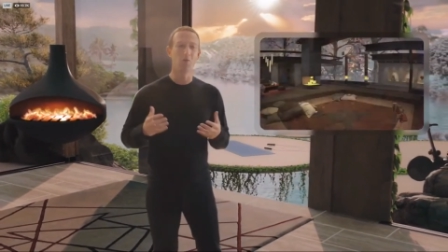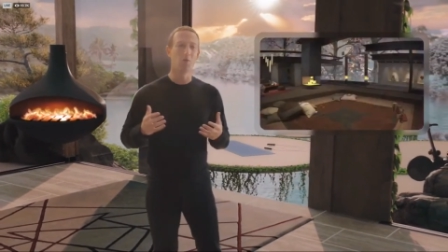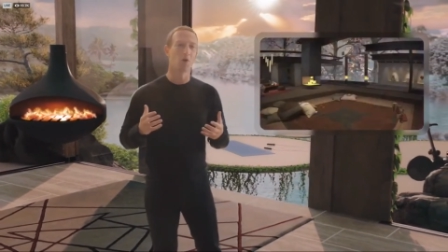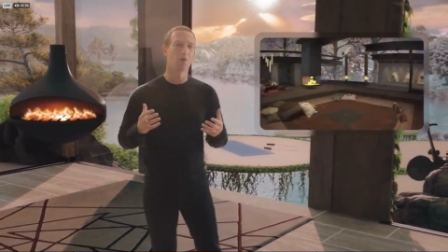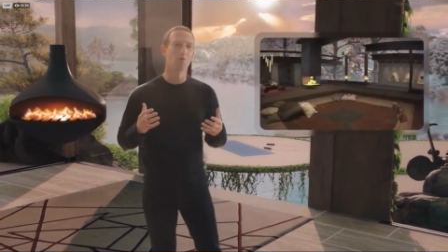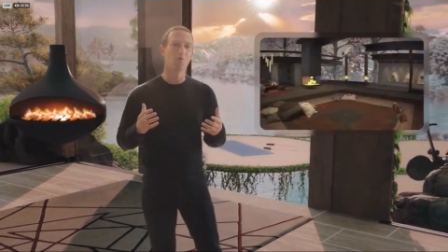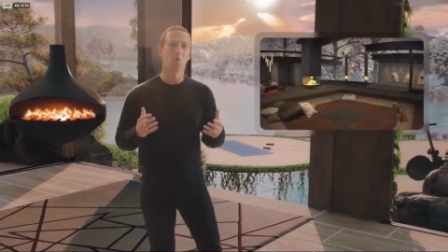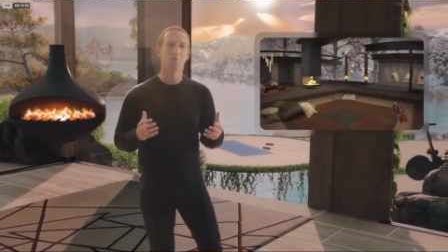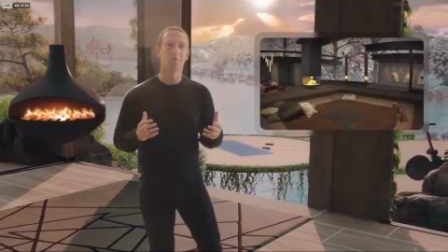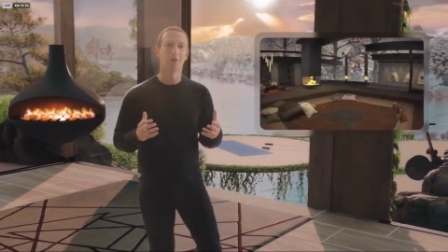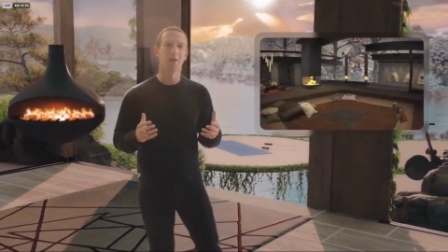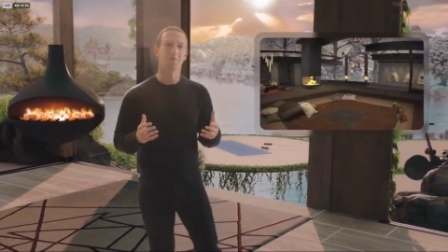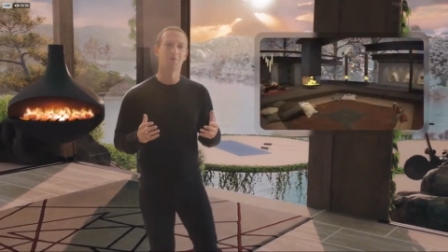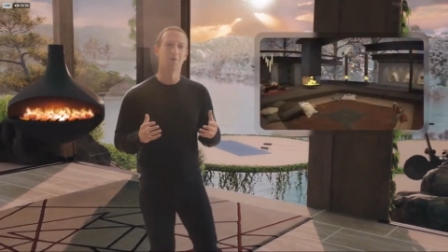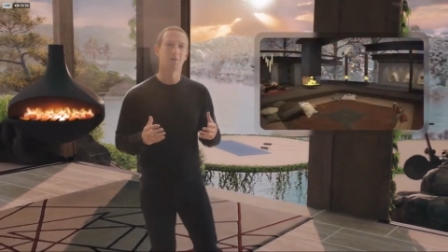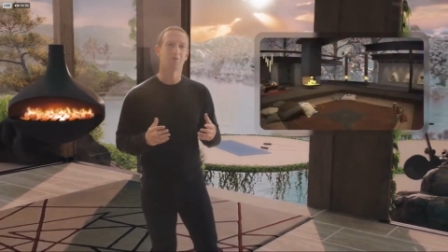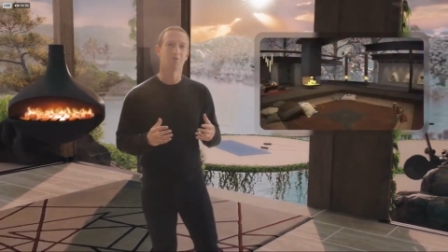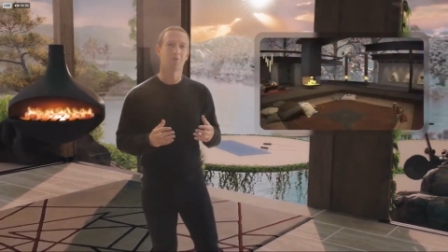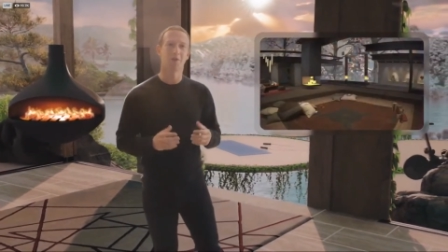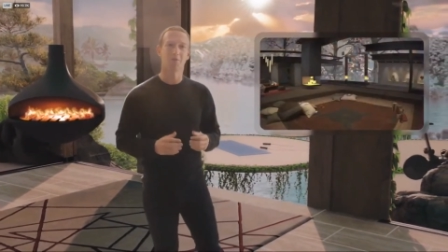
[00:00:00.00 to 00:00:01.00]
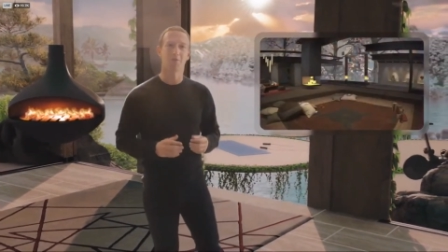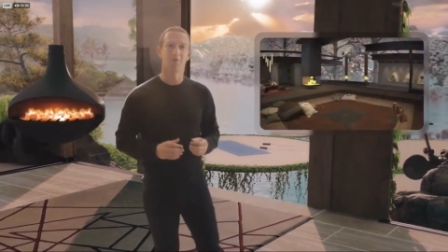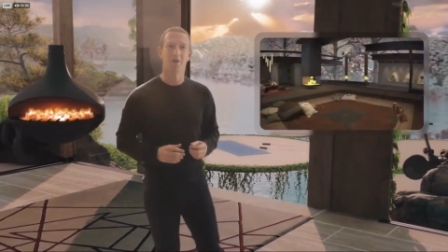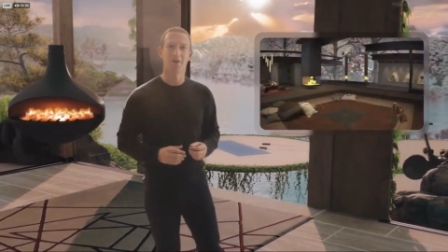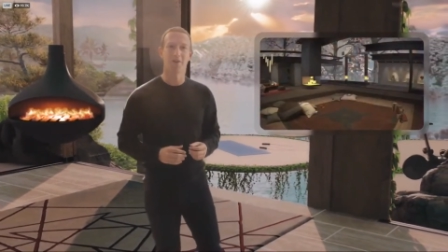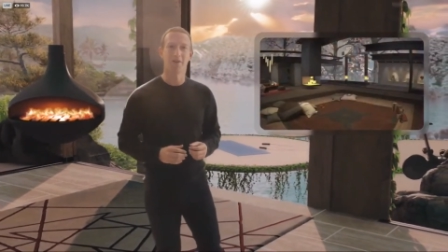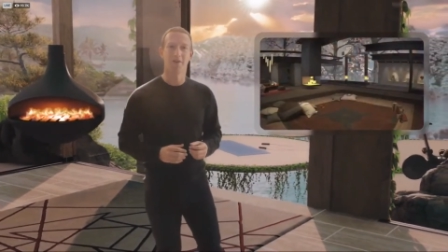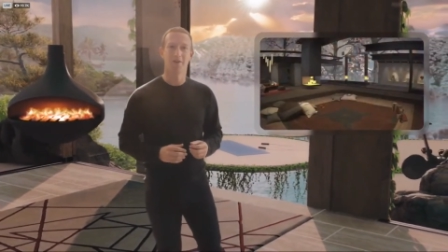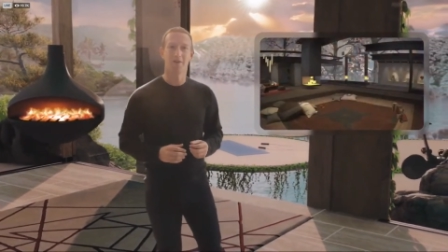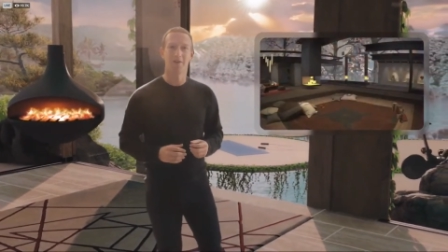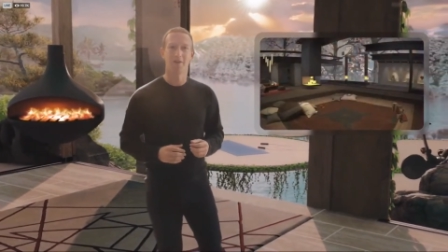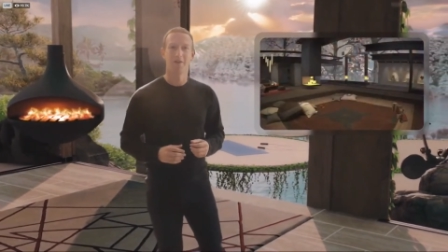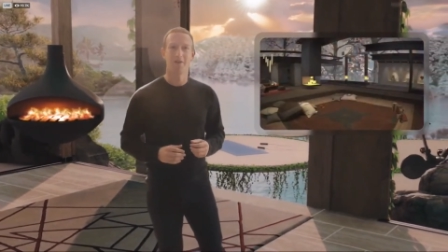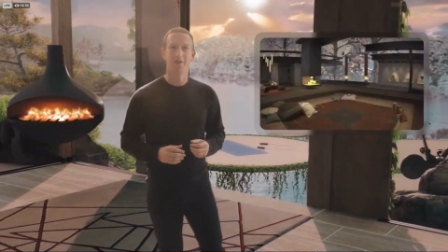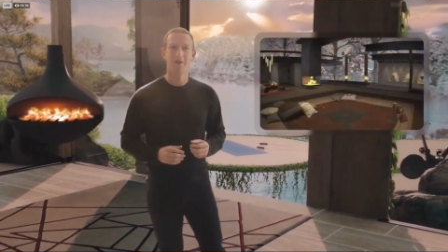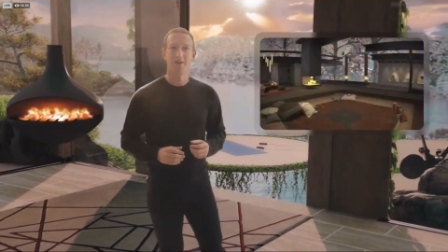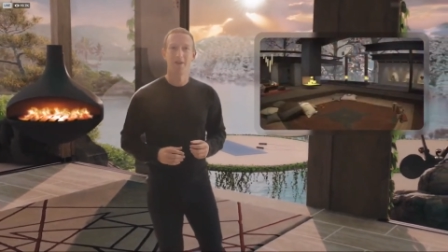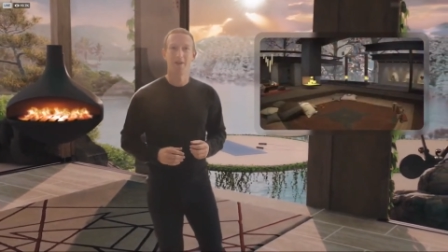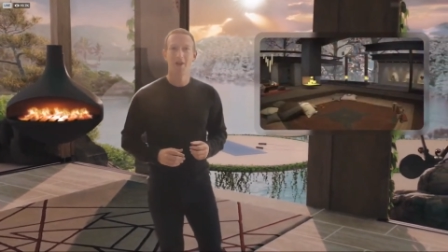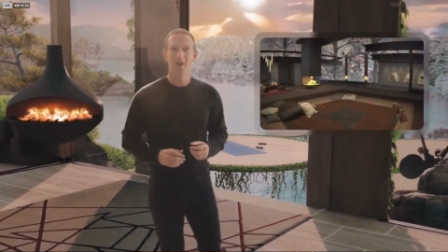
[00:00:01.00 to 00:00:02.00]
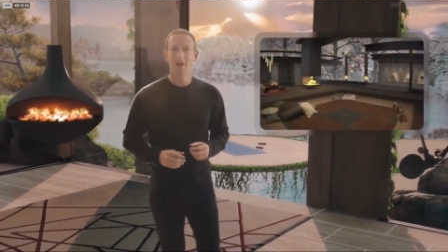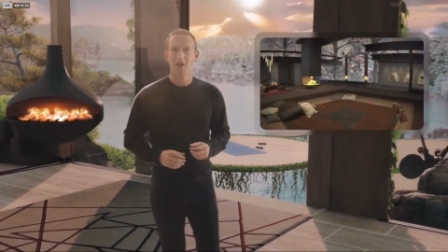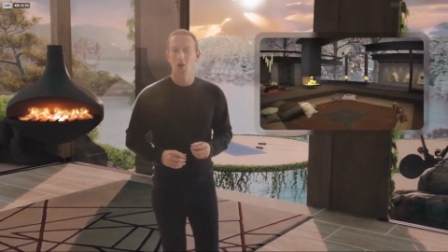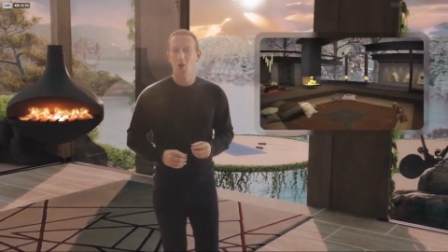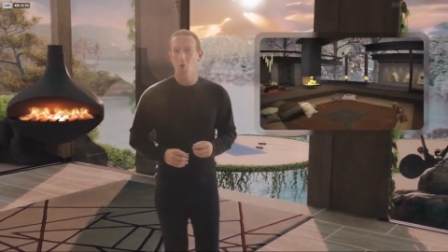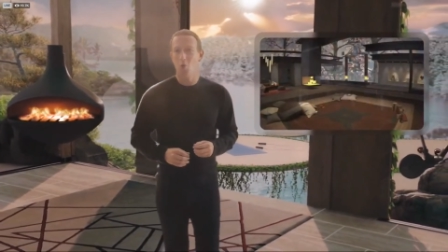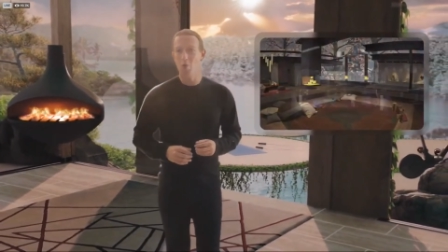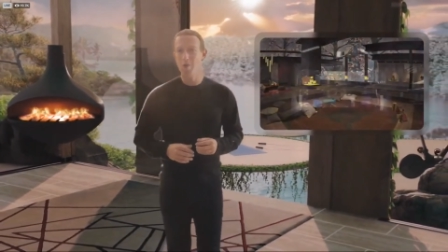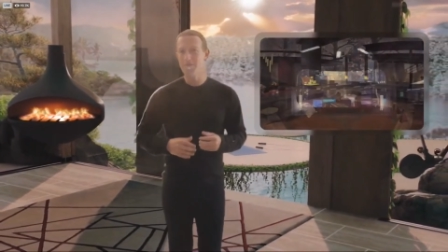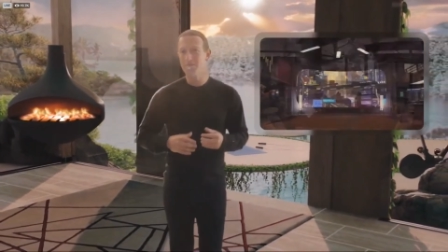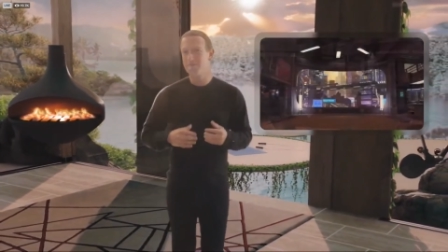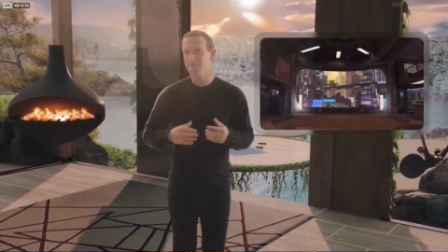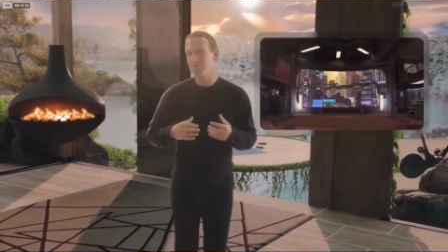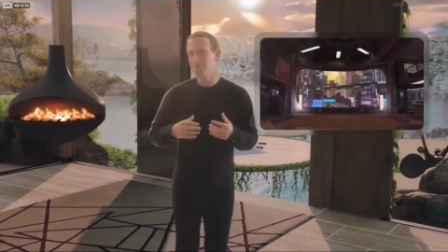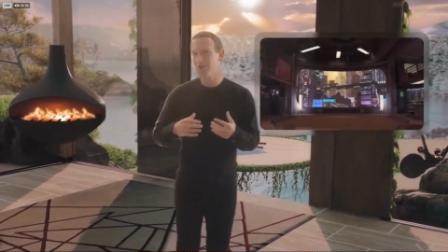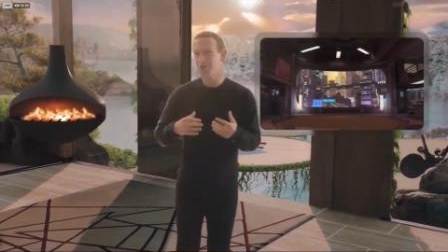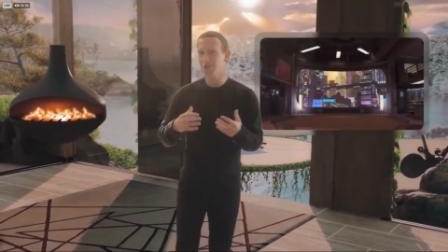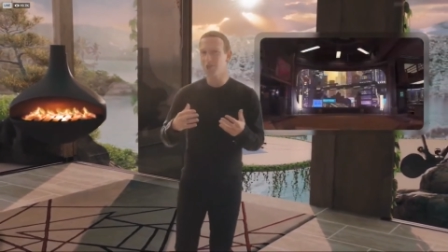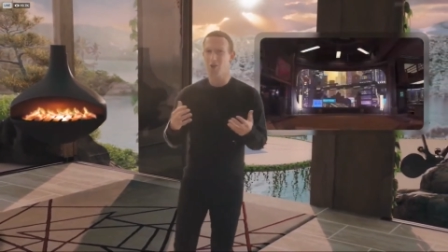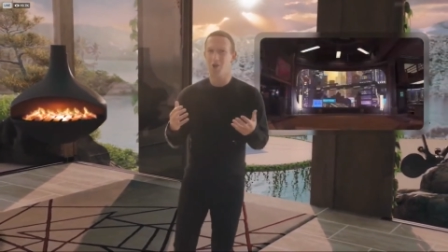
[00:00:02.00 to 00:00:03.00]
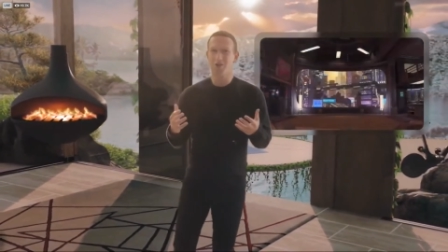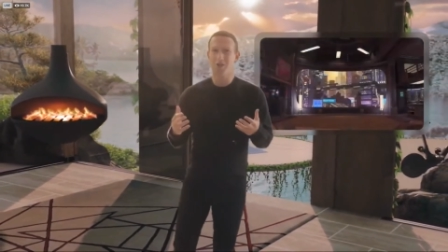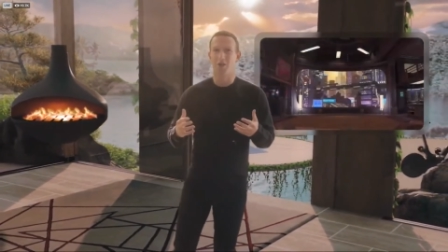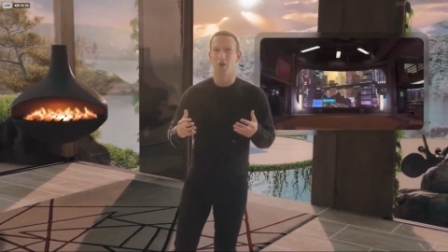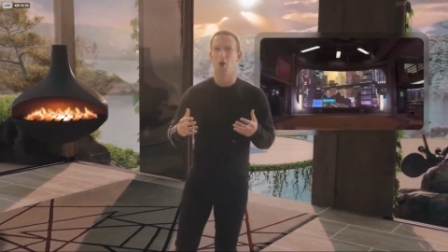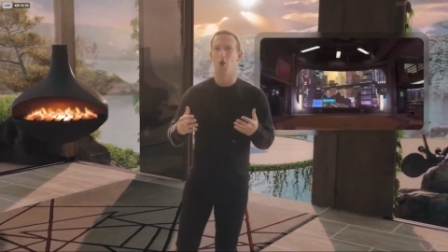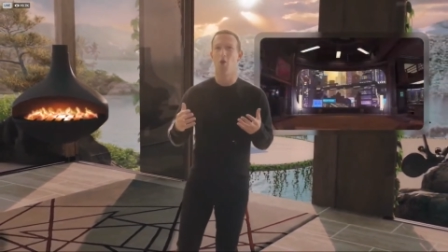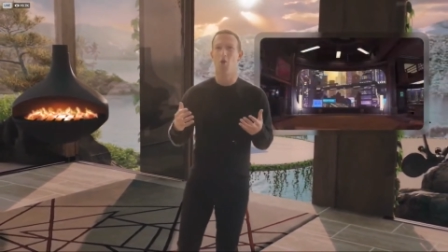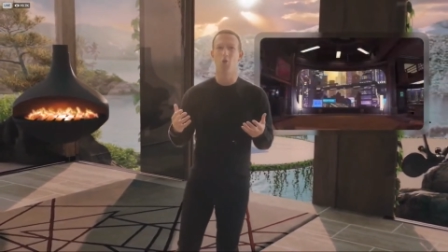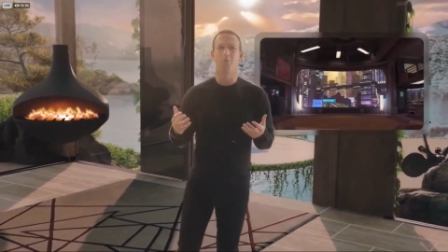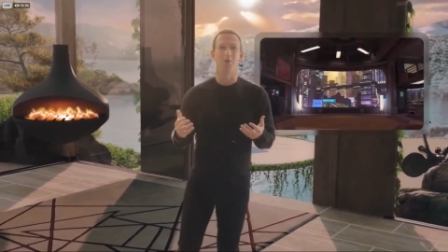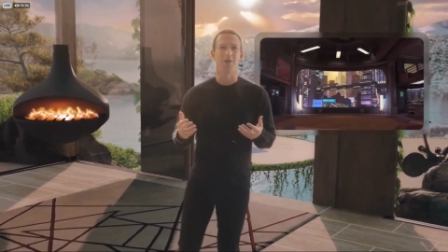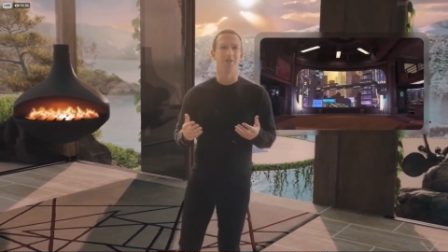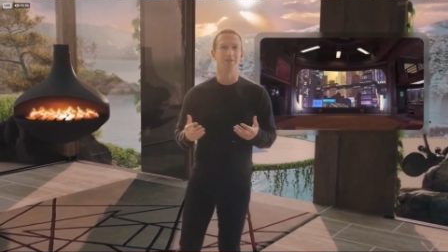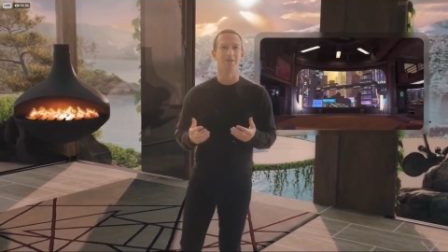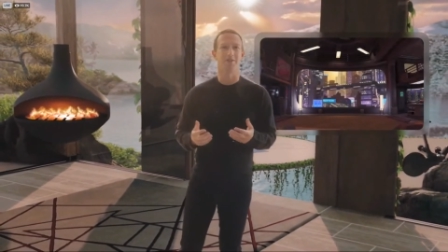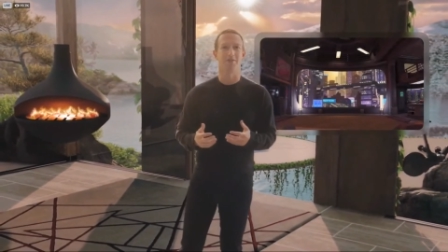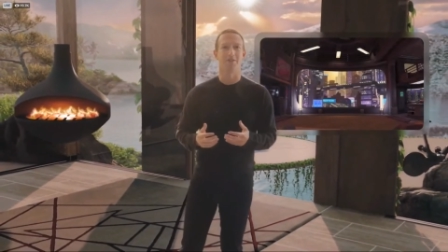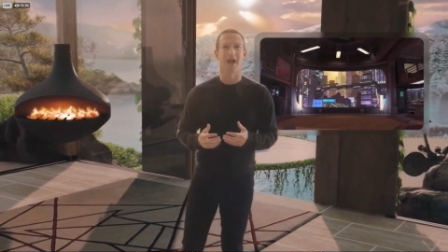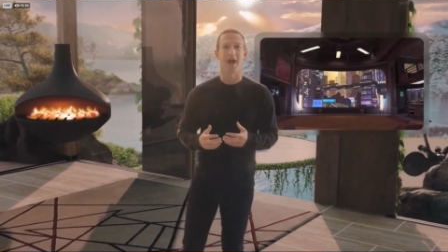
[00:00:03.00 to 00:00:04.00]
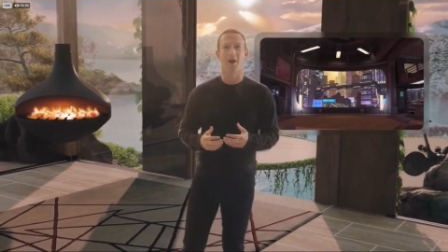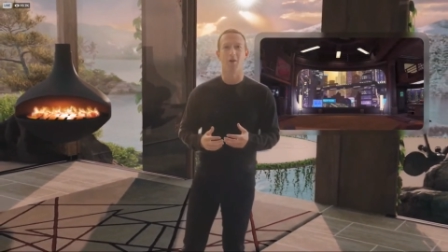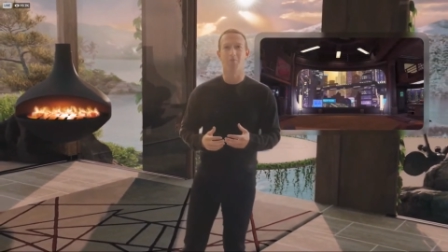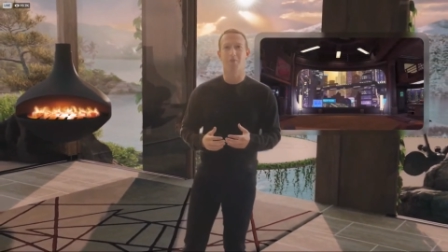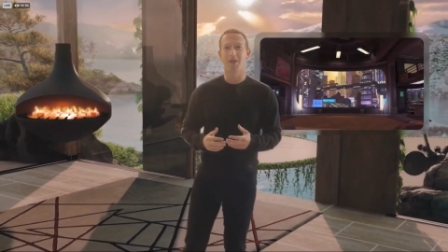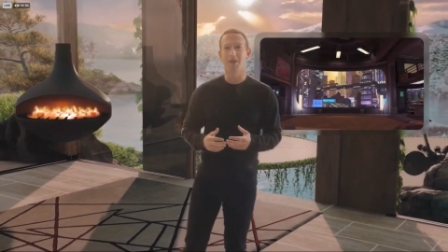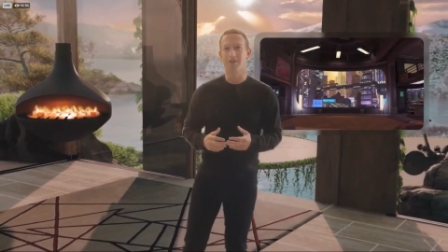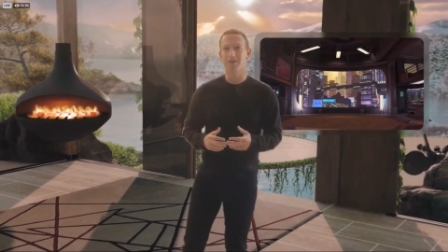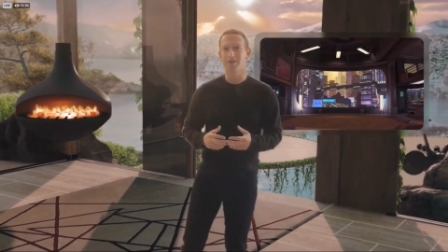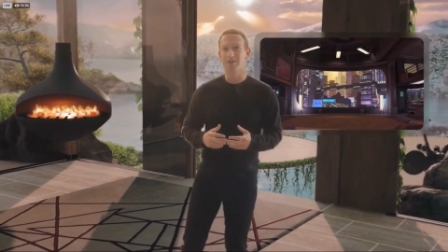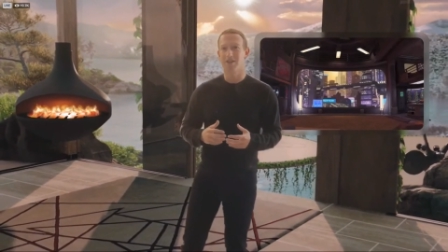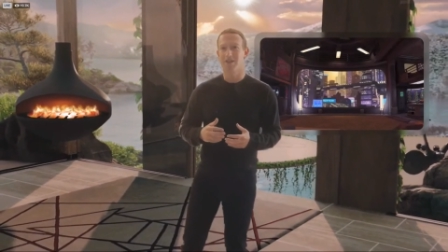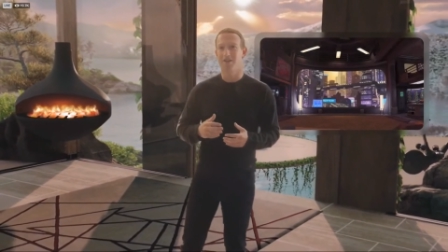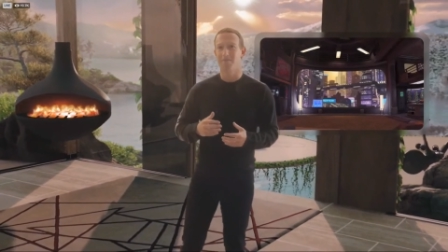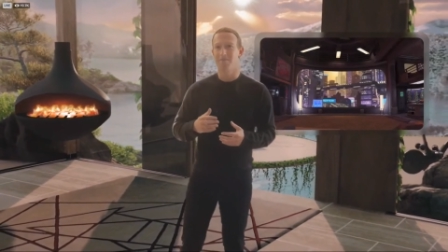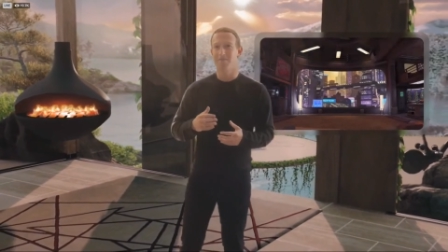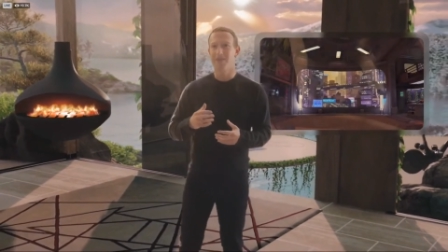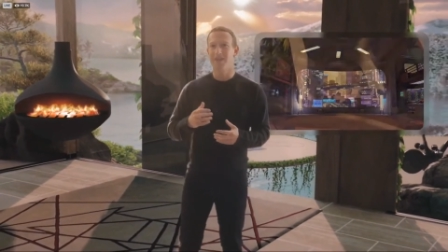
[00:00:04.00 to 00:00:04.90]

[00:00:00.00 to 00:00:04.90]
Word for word: anyone will be able to create one. We've just called it home until now because